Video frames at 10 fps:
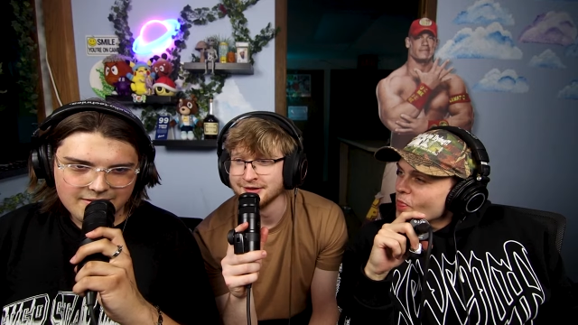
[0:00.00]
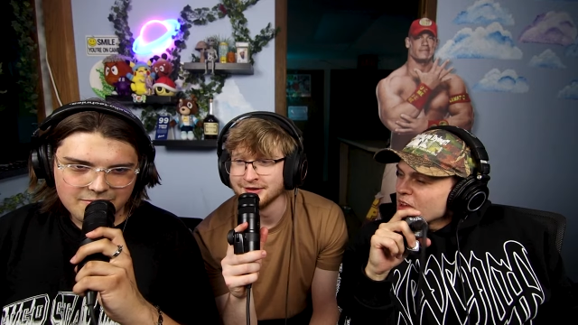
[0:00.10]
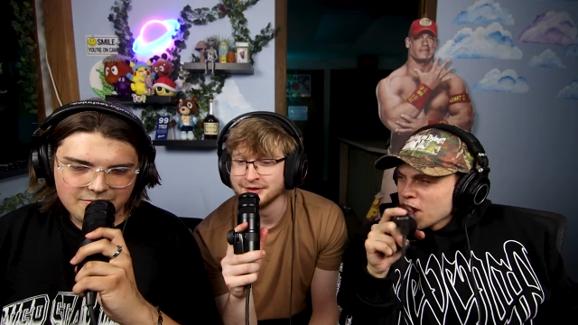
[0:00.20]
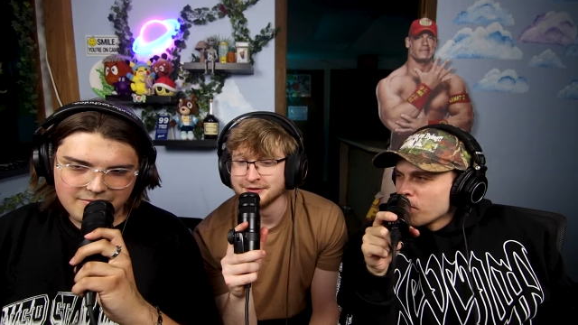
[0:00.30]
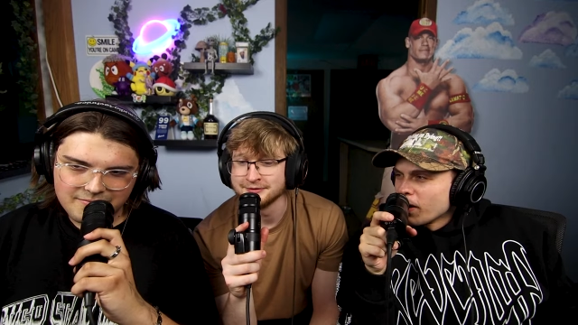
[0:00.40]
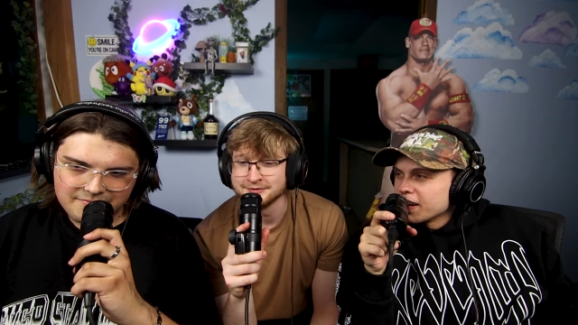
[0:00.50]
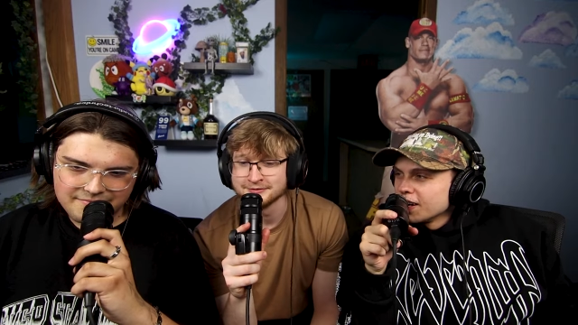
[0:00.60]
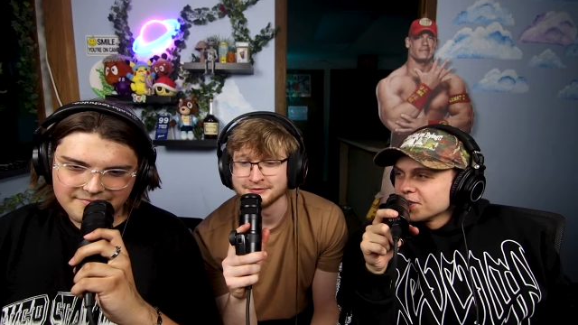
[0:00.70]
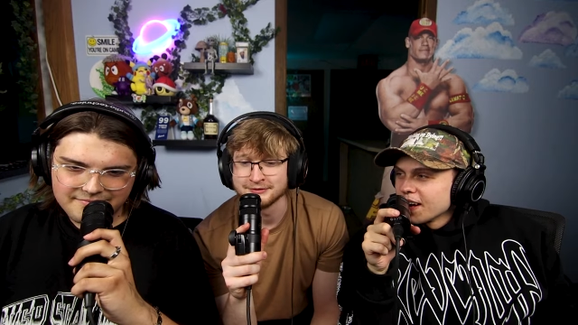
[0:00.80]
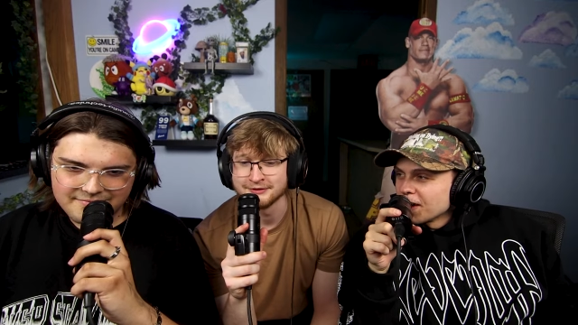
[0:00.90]
Speaker 1: Name one
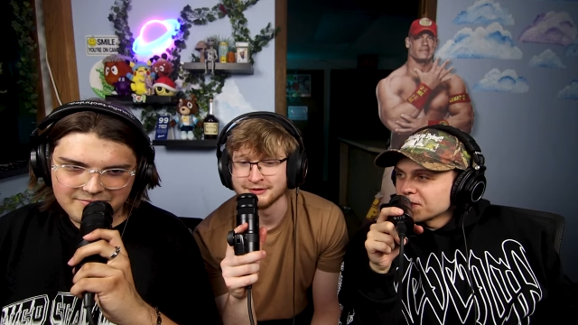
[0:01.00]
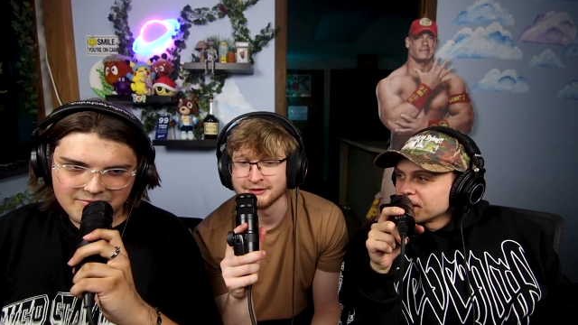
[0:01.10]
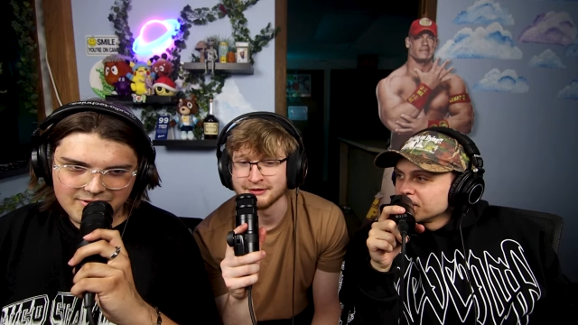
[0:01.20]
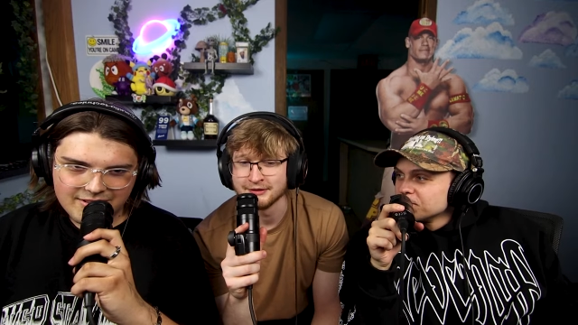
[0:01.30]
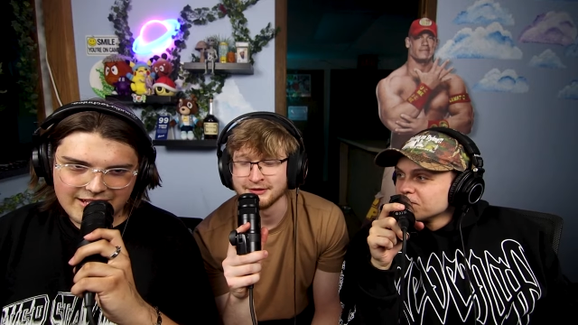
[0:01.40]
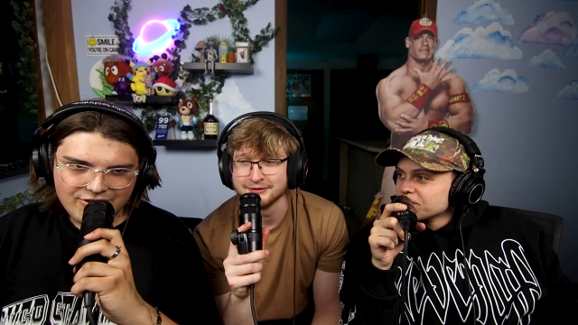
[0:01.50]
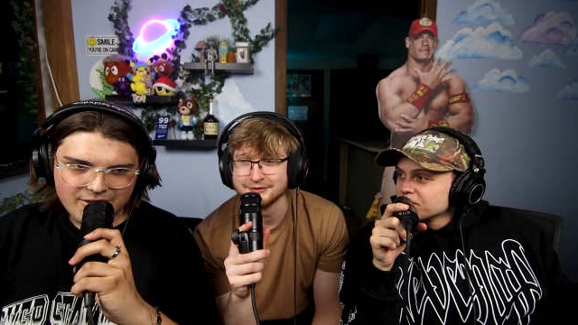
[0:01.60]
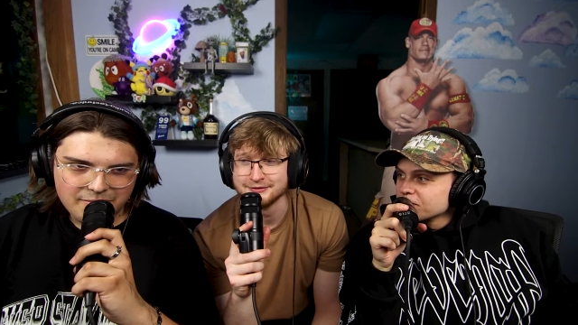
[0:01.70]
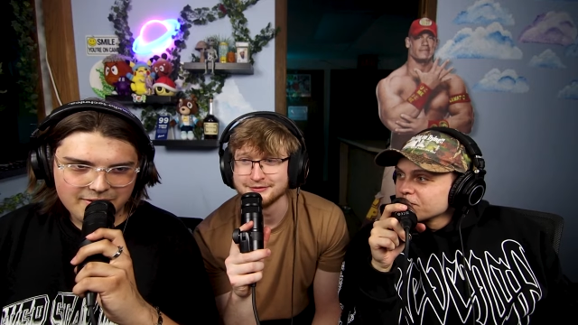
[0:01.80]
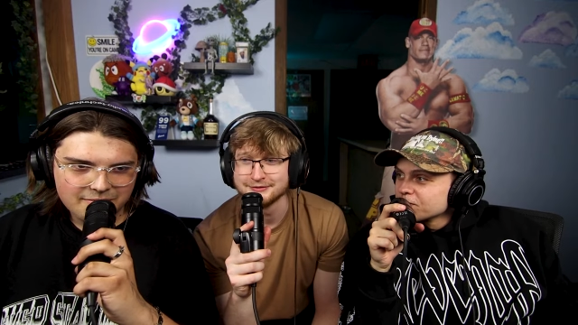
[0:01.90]
country in Africa.
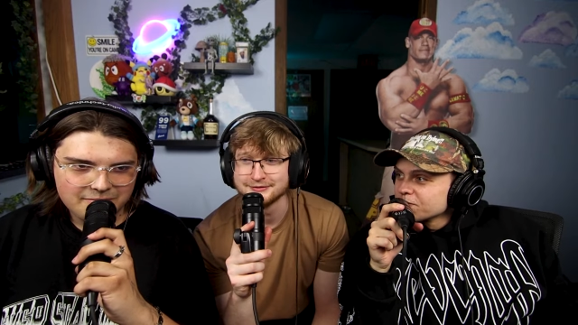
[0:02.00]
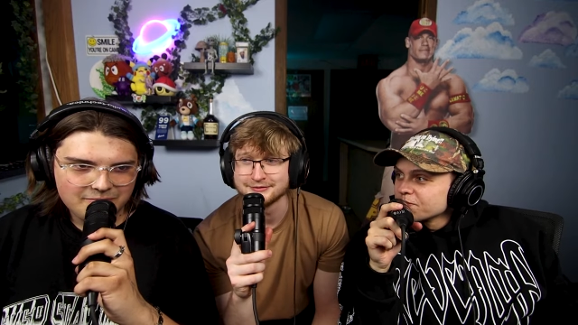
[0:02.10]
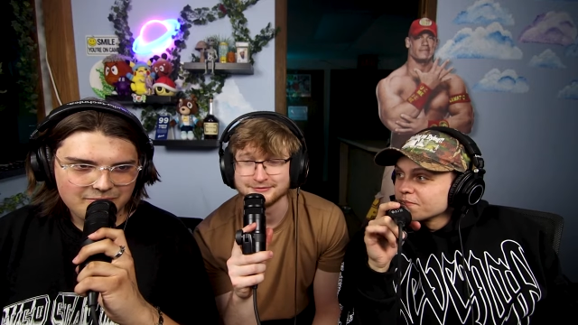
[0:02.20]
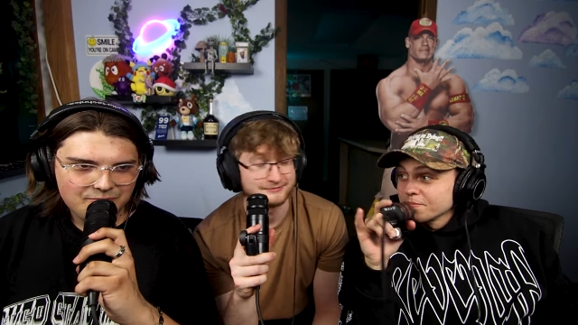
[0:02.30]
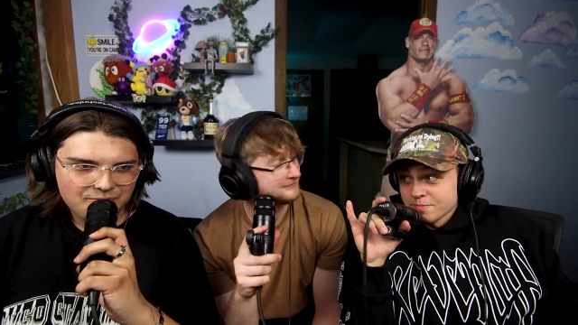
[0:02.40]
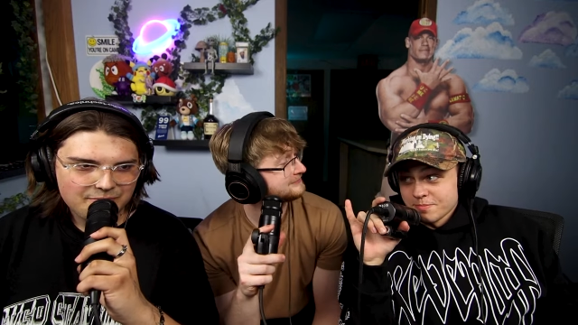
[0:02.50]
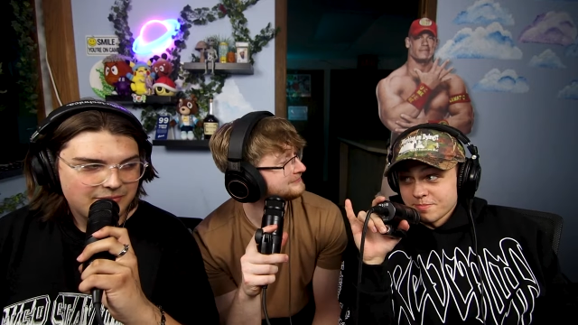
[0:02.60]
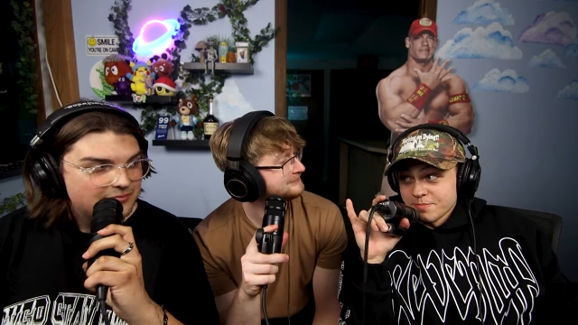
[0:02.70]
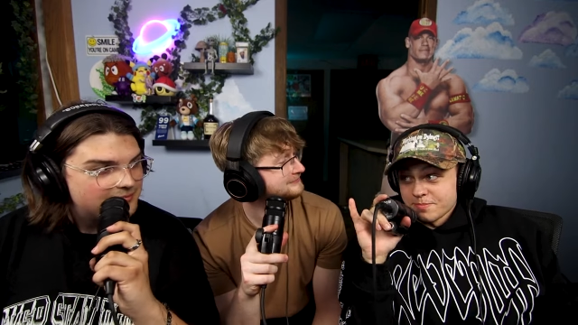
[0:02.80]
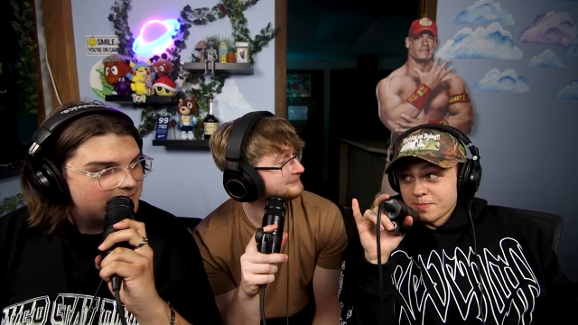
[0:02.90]
Egypt.
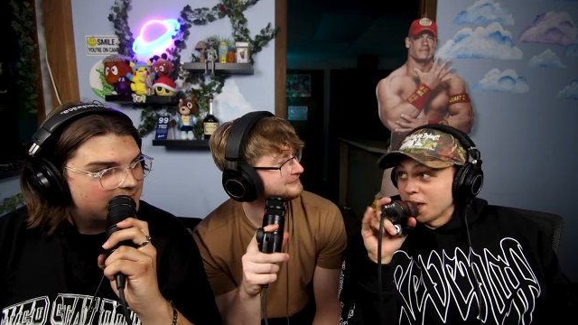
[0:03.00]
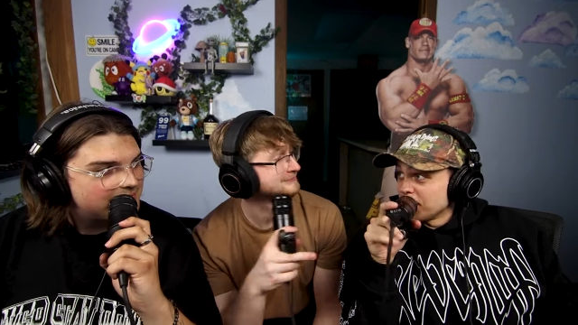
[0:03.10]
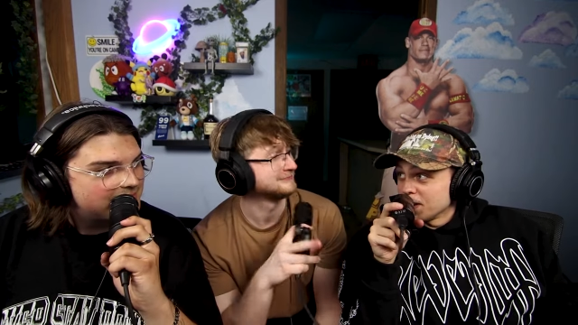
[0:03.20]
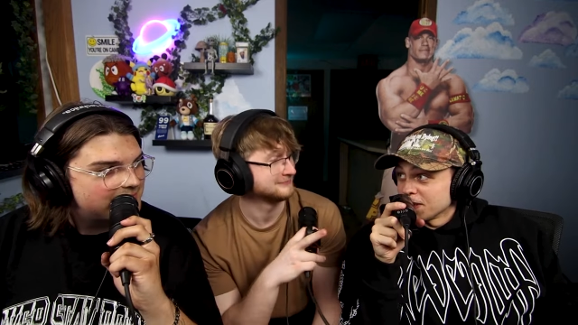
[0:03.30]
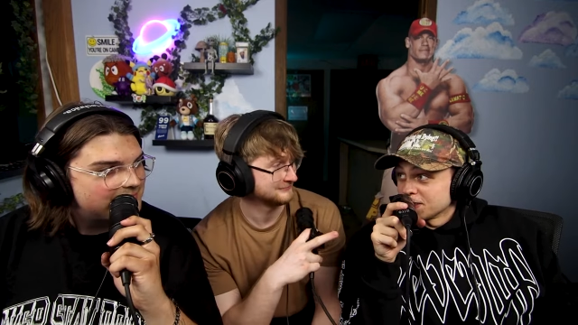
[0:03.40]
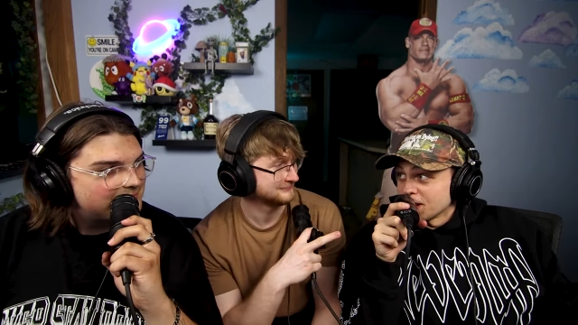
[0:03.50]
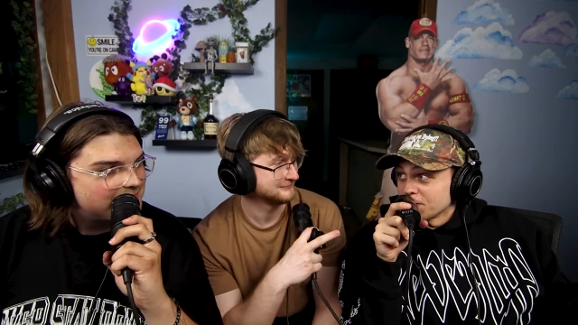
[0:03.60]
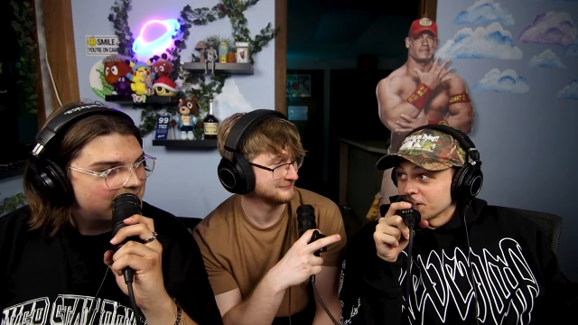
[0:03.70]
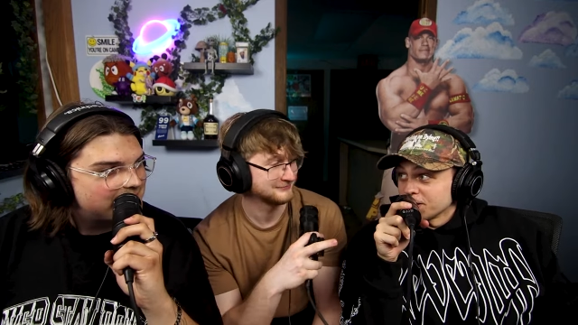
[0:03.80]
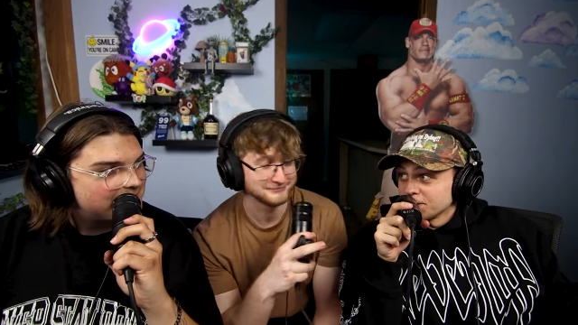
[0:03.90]
I think that's in
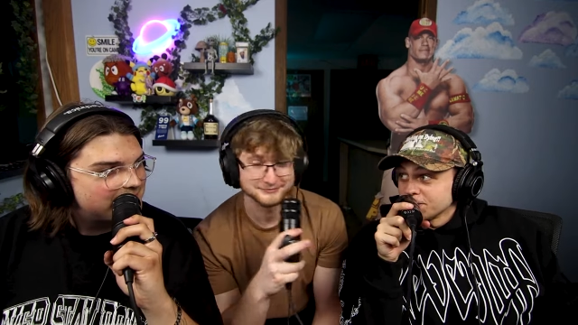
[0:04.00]
Africa.